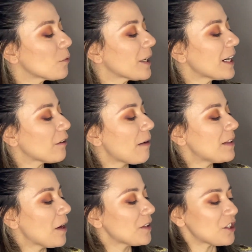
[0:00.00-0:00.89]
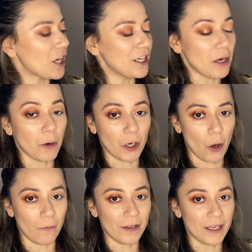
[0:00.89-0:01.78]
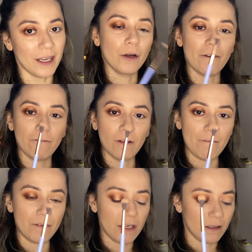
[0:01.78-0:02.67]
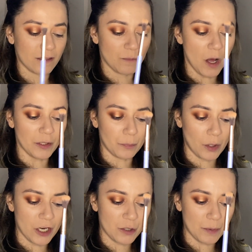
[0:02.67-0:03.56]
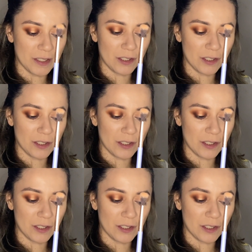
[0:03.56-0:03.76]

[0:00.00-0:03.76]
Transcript: we're going to grab now the shade Gobi on a fluffy, smaller brush, but